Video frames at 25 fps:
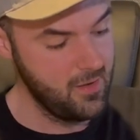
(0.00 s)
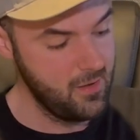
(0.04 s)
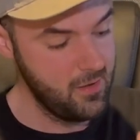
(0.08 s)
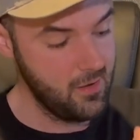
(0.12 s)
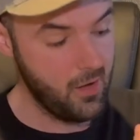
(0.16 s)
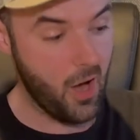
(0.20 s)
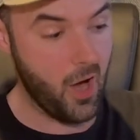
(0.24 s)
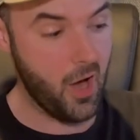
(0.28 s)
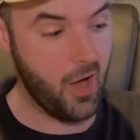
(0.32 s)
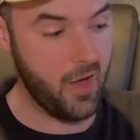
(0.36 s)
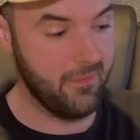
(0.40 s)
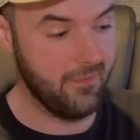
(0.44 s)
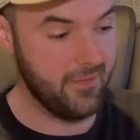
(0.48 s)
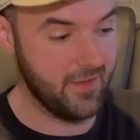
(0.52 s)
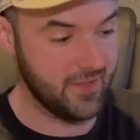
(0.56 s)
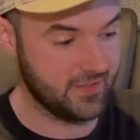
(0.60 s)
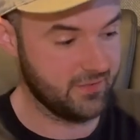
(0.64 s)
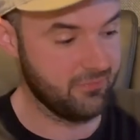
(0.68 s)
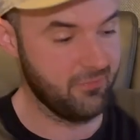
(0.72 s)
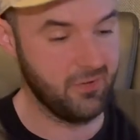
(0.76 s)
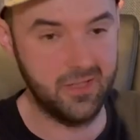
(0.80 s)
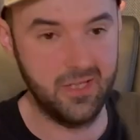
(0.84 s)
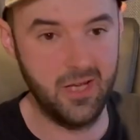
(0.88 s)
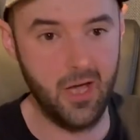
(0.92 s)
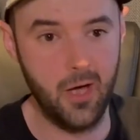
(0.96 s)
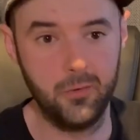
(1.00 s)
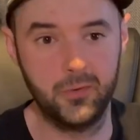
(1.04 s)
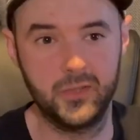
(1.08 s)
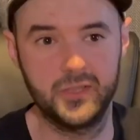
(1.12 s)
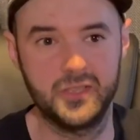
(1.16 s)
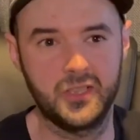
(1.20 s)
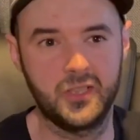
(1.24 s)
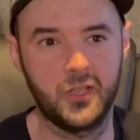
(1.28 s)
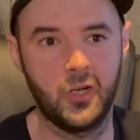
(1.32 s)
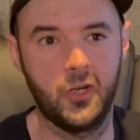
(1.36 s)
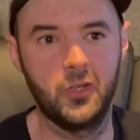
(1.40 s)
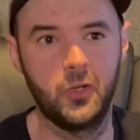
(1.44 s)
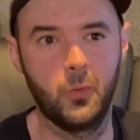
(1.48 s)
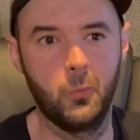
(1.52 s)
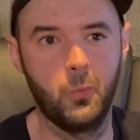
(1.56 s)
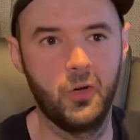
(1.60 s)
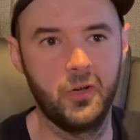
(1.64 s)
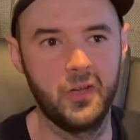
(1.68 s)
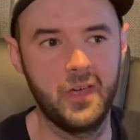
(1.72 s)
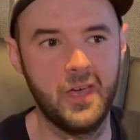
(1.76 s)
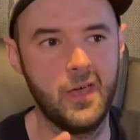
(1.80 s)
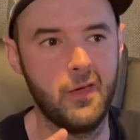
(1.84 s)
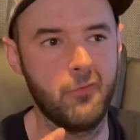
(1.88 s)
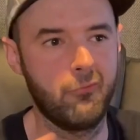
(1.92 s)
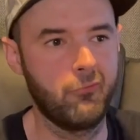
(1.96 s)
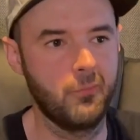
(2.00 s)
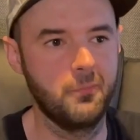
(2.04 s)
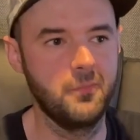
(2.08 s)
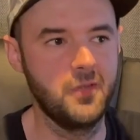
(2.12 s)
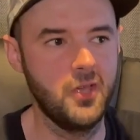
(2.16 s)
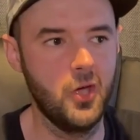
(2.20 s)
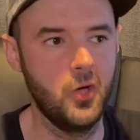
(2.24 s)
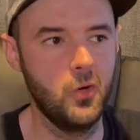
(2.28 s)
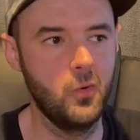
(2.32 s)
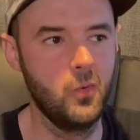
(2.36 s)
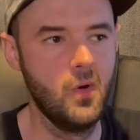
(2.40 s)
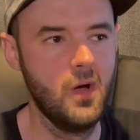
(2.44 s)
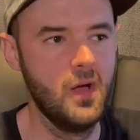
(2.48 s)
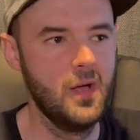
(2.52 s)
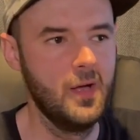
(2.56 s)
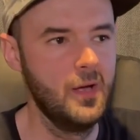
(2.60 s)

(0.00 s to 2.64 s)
in this video, because I kind of want to hear from you